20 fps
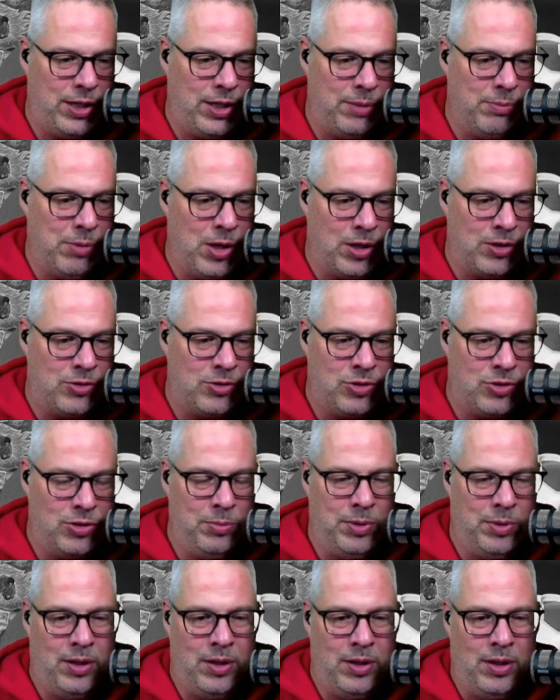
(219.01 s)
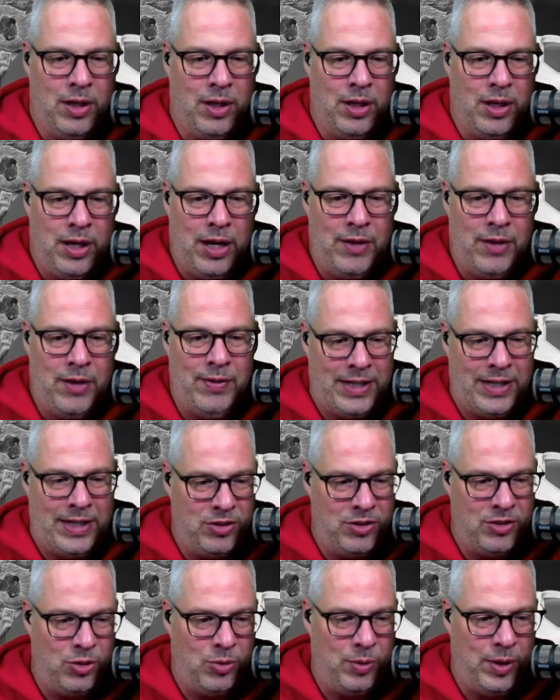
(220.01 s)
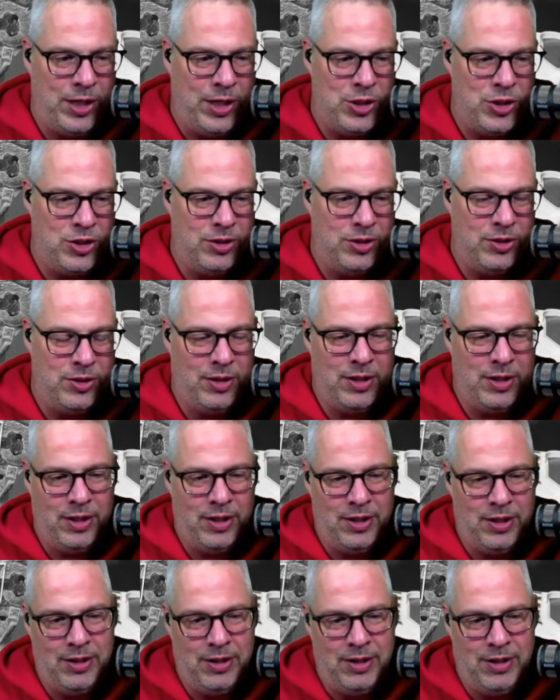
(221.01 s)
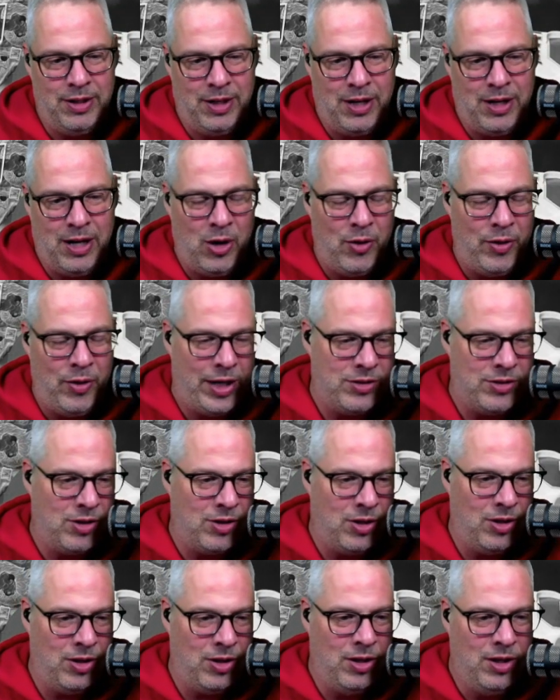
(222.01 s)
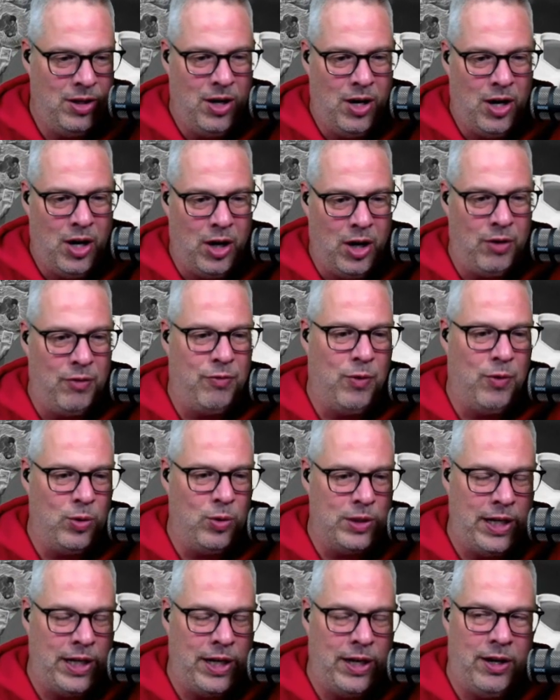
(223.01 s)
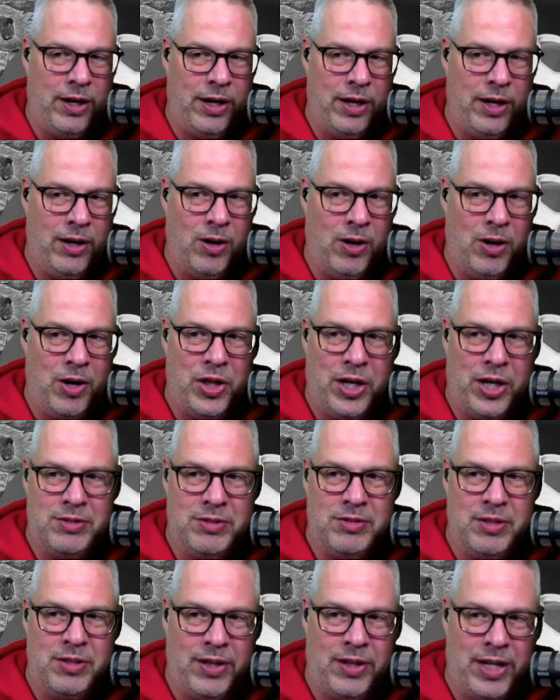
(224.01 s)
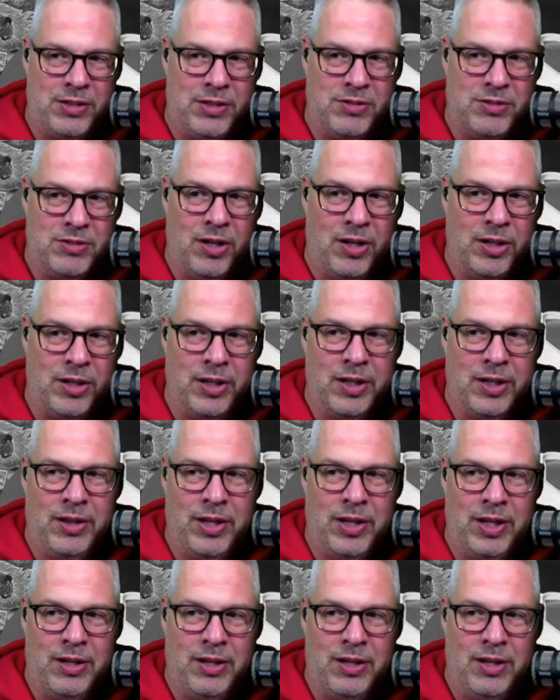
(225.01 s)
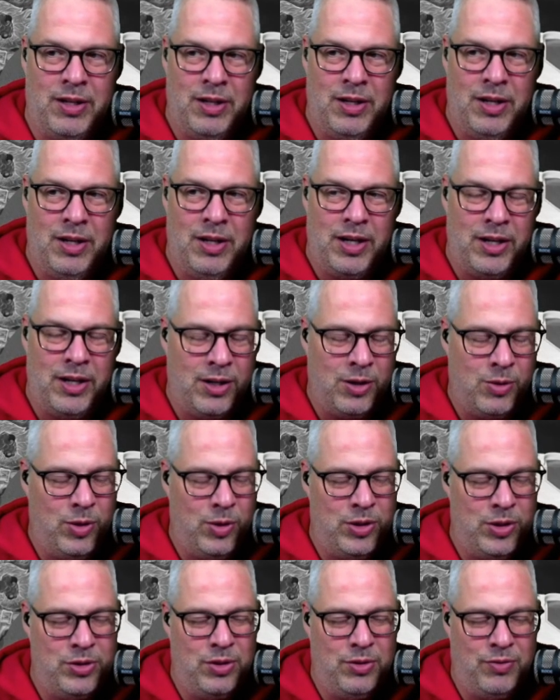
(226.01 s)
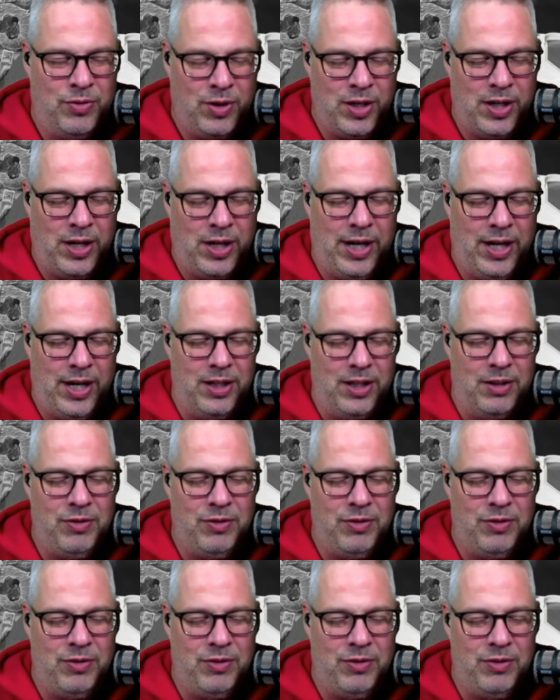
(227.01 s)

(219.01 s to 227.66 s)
Markstrom and that situation and how that's all unfolding and our thoughts into that saga. And then get a question for Kyle.